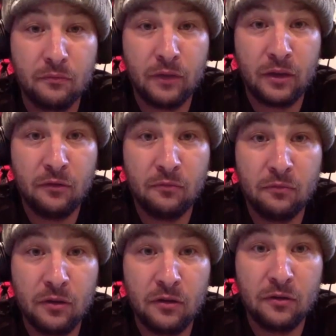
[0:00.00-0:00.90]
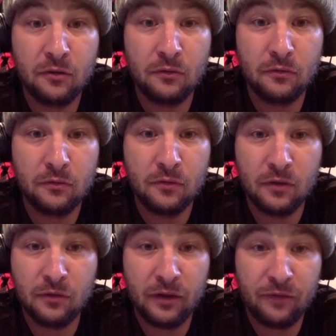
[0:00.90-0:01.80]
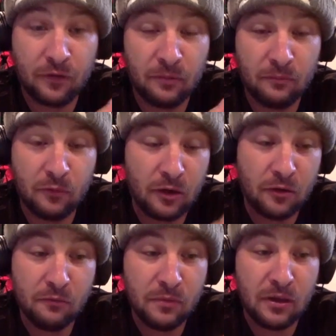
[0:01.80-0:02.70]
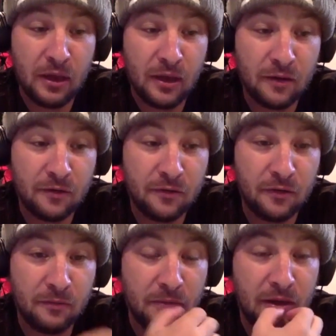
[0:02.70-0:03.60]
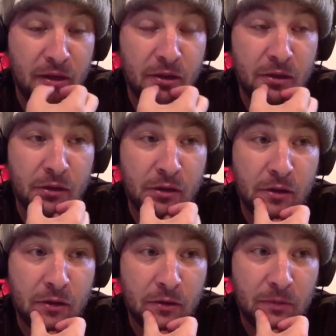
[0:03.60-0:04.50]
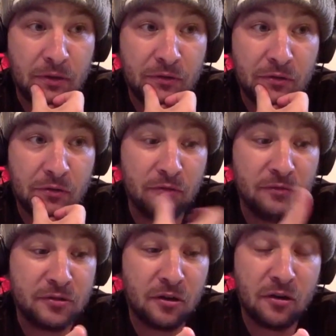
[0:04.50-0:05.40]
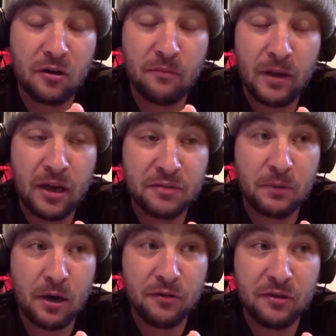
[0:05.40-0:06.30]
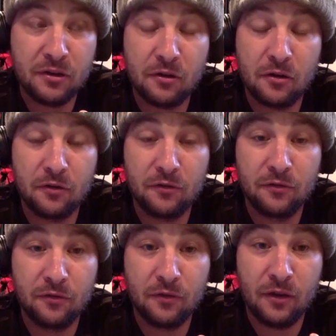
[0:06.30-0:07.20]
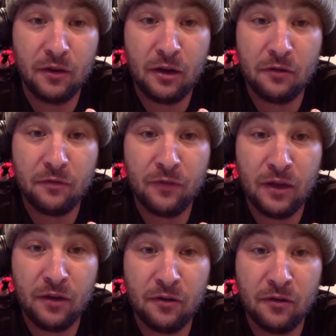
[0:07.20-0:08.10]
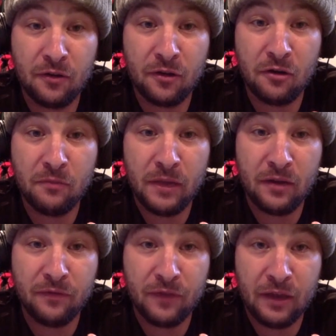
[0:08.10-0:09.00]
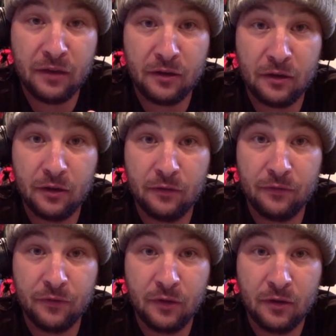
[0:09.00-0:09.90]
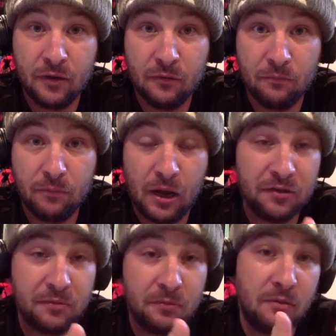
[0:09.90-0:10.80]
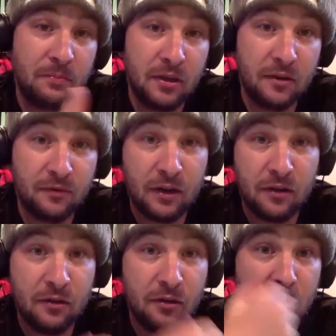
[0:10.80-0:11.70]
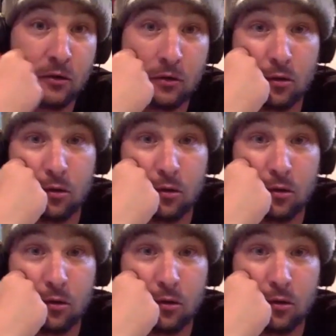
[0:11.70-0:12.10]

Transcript: Like, you really do. You, like, from where you began to the beginning, because you started on Bash boxing cards, and now you're fighting in a co-main event of possibly the biggest fight of the year.